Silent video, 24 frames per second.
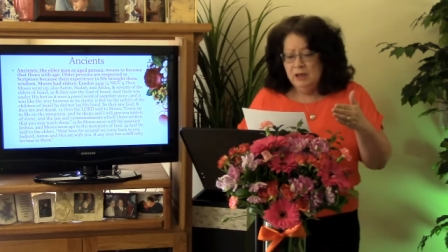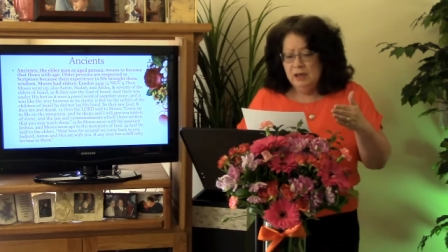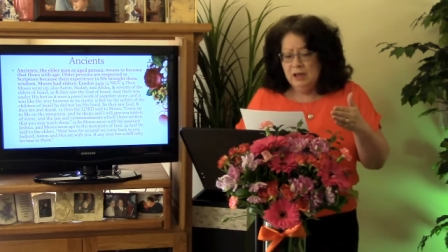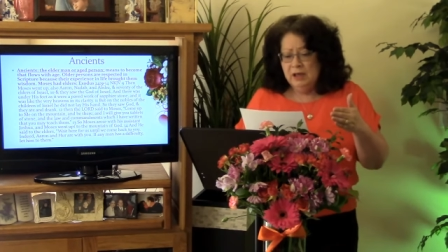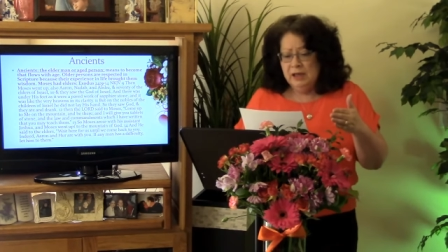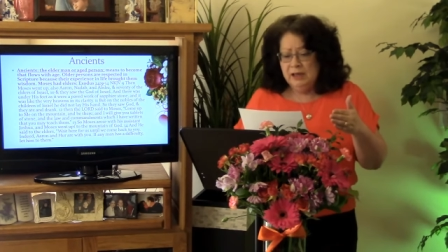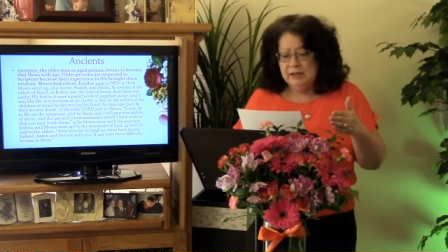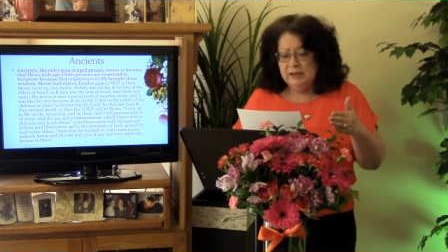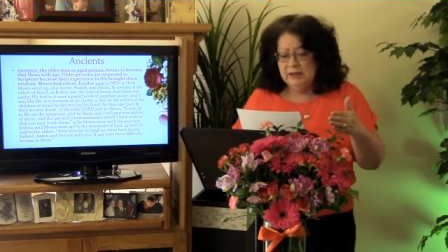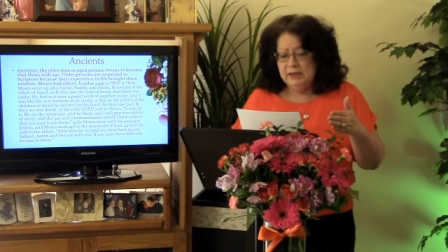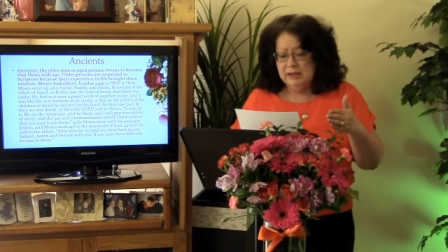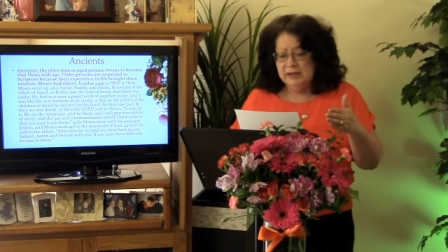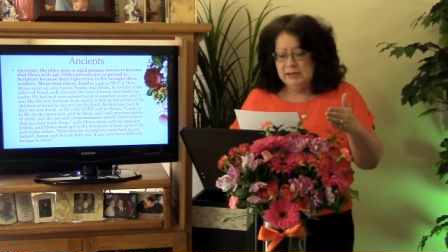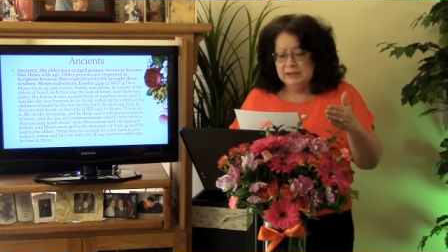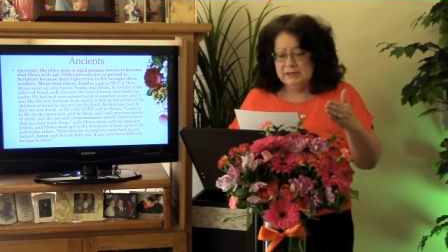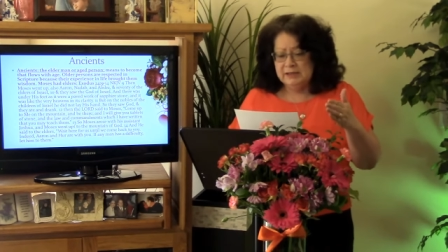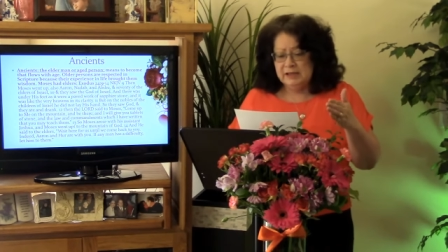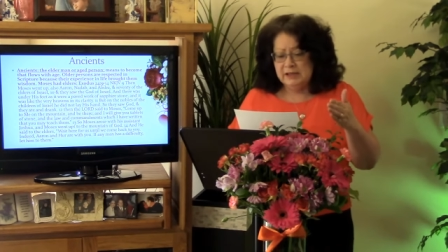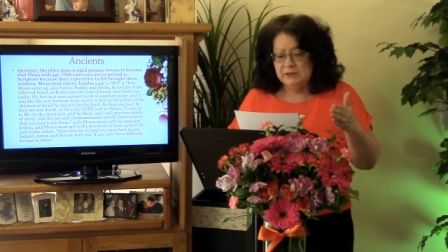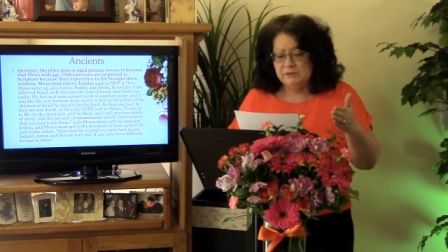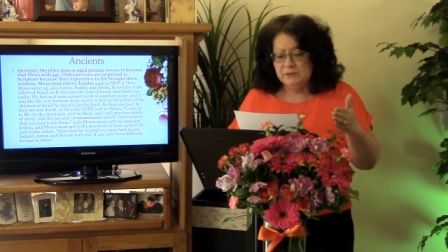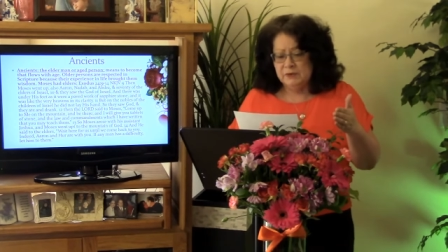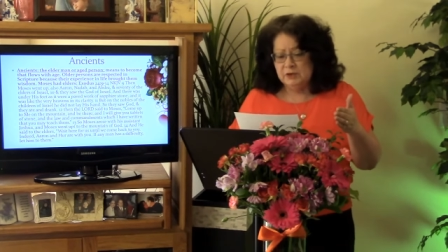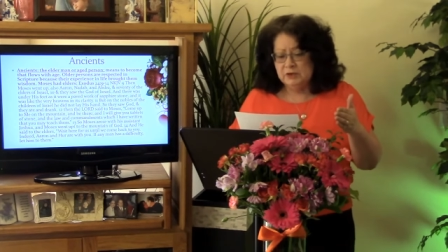And then it
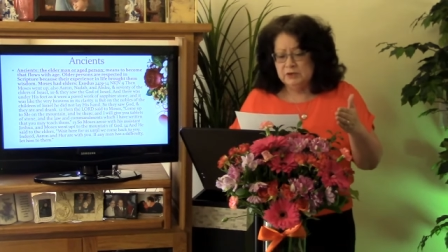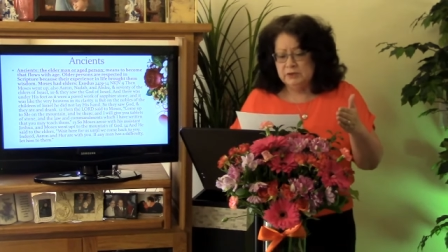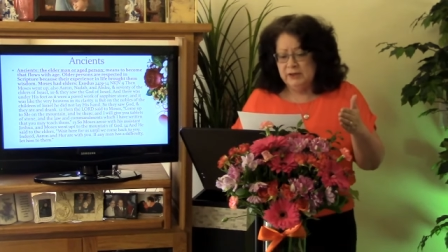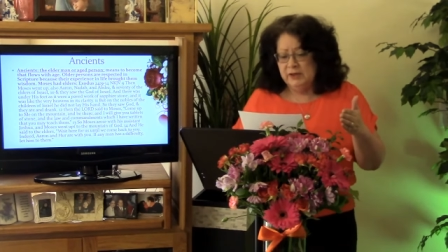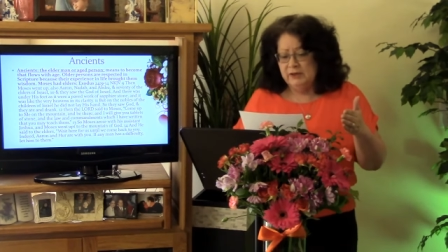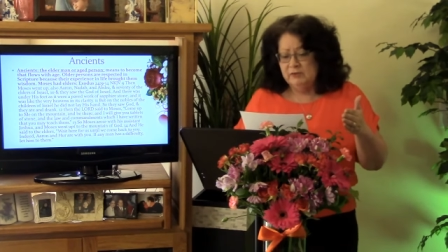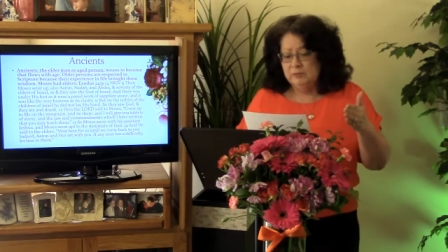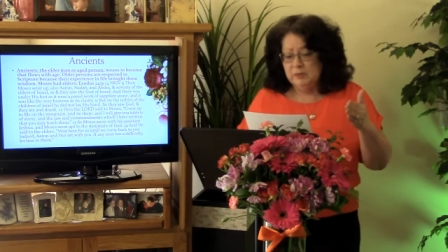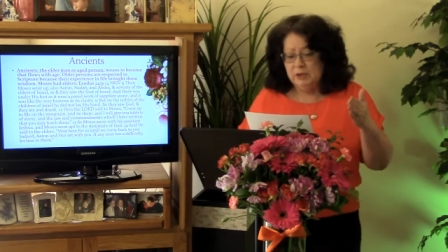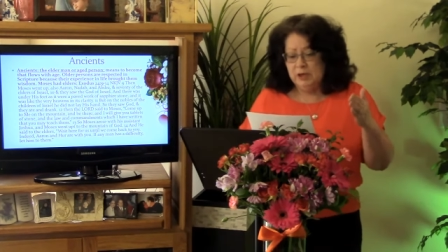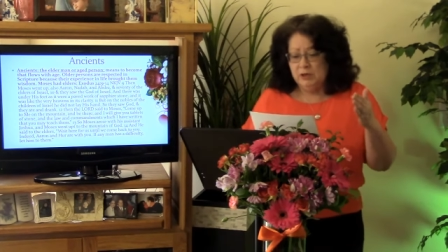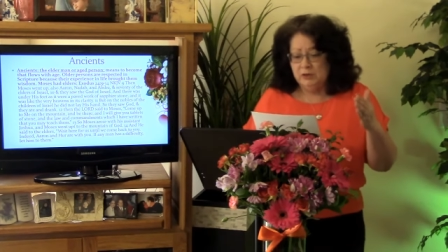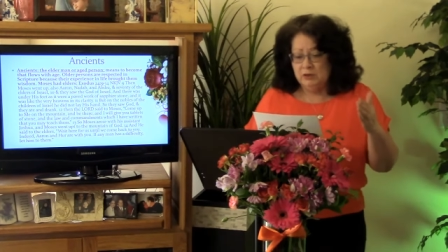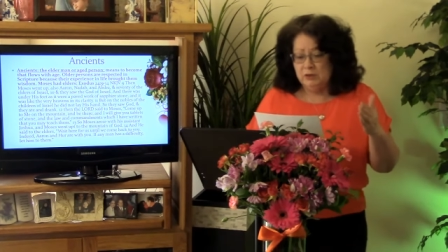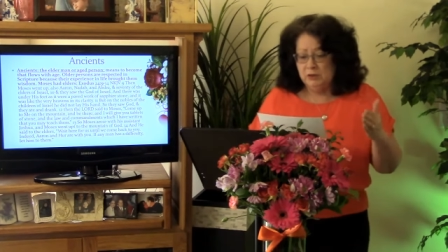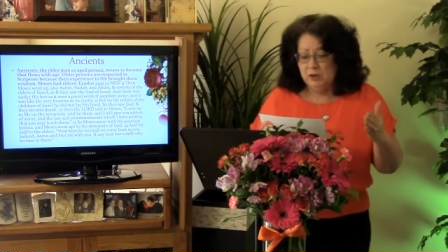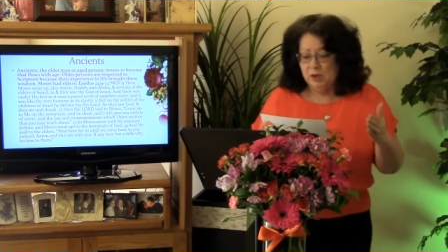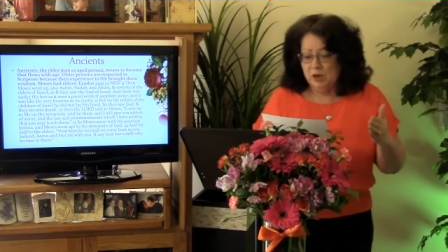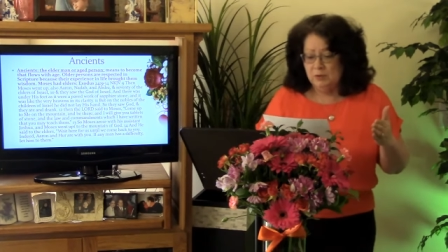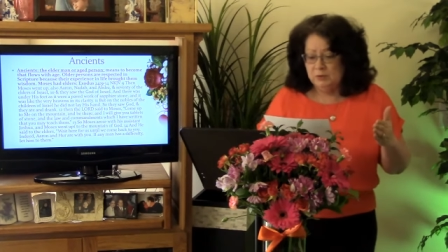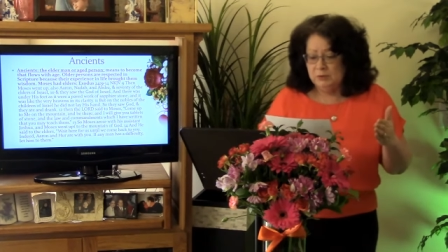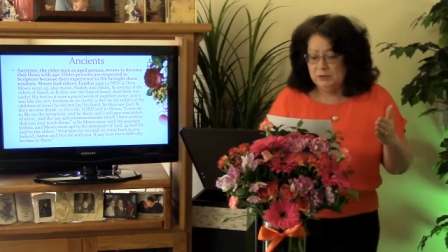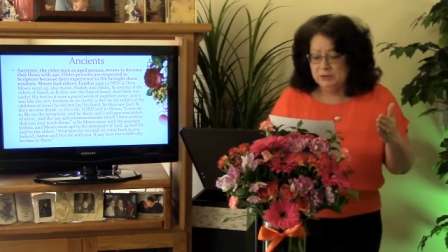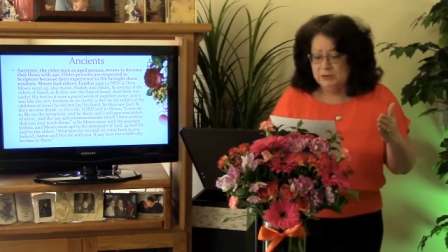says, verse 11, but on the
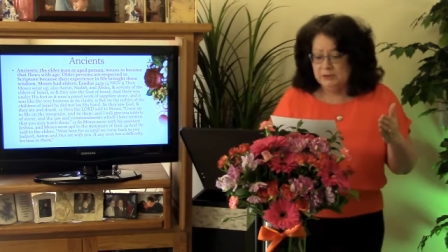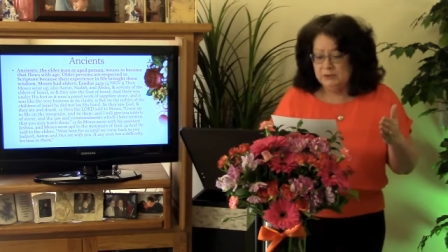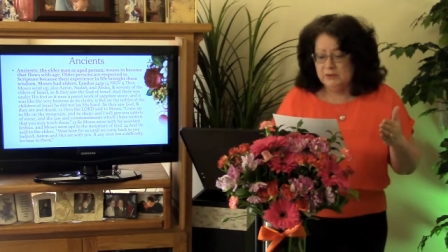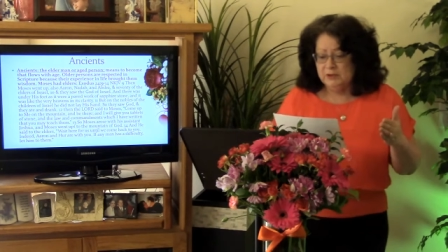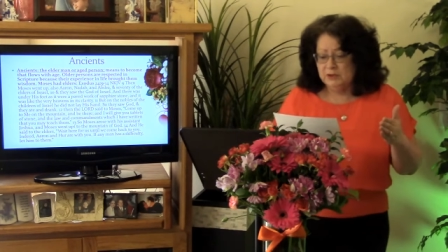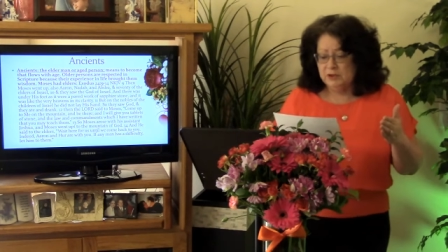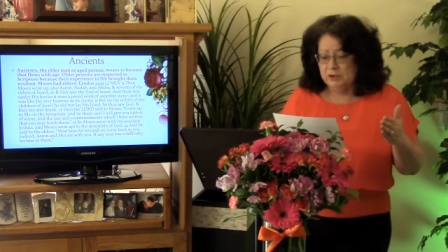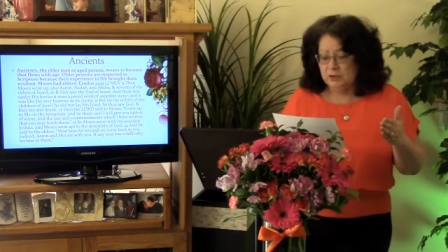nobles of the